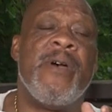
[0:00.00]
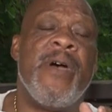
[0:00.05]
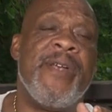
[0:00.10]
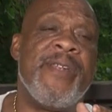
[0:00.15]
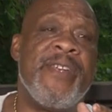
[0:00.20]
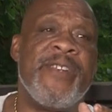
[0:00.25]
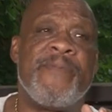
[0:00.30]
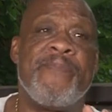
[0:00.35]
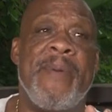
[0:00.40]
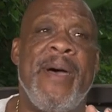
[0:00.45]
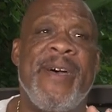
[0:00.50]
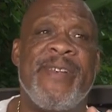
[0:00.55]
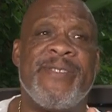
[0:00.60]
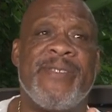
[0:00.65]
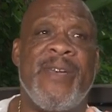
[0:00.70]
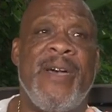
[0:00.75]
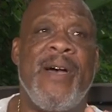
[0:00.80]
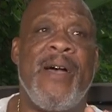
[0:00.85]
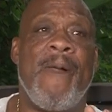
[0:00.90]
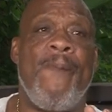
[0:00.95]
And this
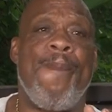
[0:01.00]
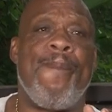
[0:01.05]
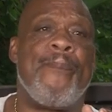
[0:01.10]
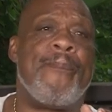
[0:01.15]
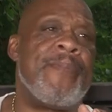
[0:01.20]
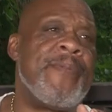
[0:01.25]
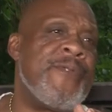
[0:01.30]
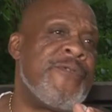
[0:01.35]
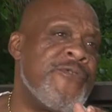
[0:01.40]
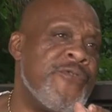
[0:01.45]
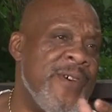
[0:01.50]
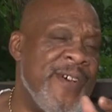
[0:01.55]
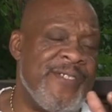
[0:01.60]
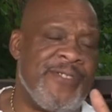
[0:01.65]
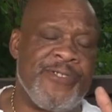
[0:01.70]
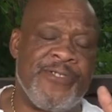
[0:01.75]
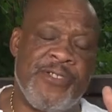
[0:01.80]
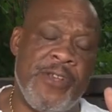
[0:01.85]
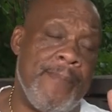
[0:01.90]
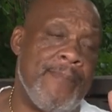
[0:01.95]
masked guy
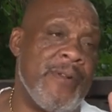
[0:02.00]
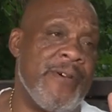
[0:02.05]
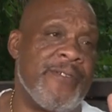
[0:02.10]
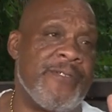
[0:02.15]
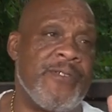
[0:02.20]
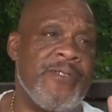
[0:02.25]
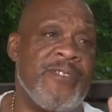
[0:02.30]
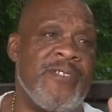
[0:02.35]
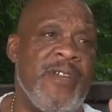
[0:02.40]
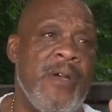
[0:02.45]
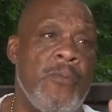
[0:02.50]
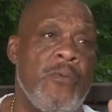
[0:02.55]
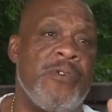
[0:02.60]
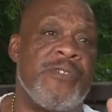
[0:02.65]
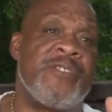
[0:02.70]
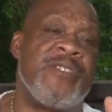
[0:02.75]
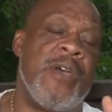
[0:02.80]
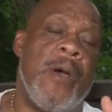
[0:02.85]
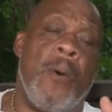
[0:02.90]
dressed similar to Tim Woods.